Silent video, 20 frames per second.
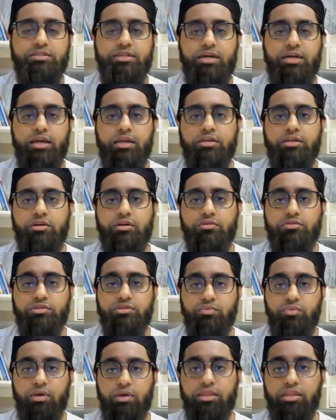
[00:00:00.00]
is
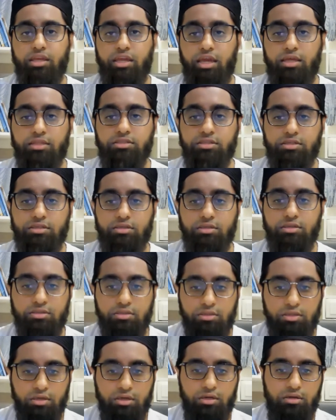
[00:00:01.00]
diagnosed with
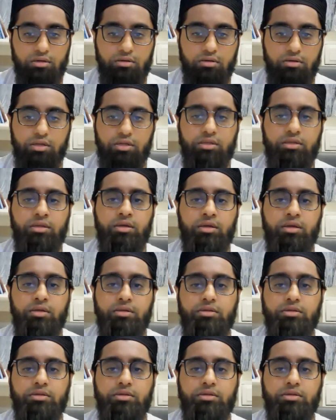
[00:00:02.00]
cancer, right?